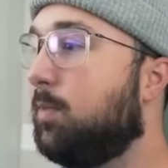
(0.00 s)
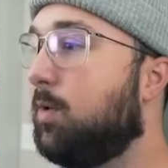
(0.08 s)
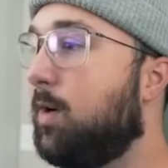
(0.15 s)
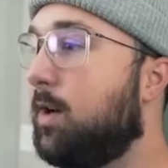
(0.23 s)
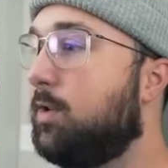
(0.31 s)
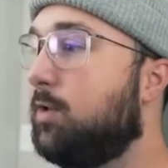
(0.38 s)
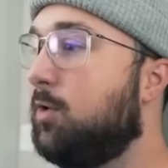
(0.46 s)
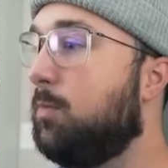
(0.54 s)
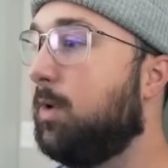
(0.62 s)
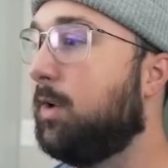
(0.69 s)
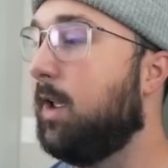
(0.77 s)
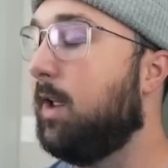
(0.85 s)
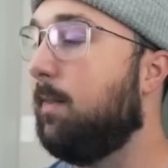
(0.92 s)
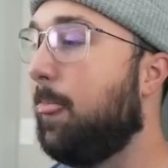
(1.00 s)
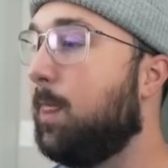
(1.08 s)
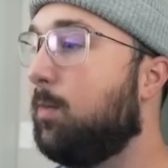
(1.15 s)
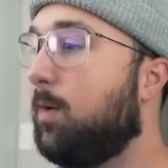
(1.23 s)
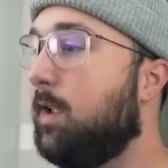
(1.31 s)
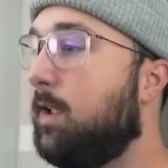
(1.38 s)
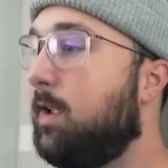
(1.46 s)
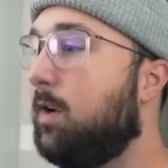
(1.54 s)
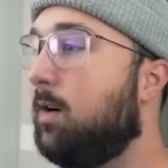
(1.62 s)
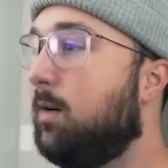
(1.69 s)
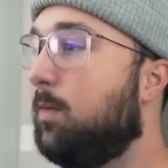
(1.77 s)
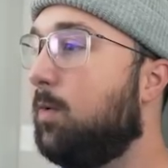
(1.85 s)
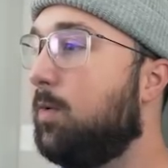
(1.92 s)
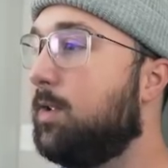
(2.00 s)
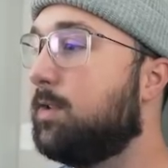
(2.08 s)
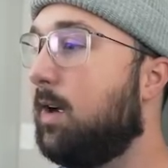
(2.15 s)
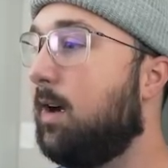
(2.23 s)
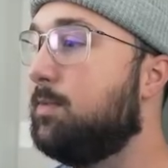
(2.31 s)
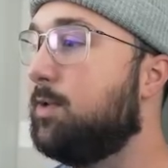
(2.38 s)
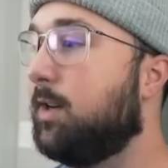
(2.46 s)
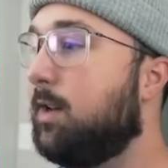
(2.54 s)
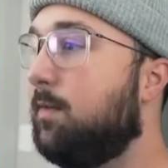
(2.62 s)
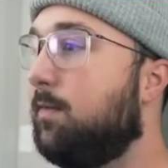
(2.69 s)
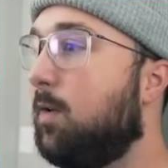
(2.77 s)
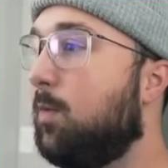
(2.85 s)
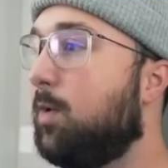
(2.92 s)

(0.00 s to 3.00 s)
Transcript: create a duplicate. Right here on this object info,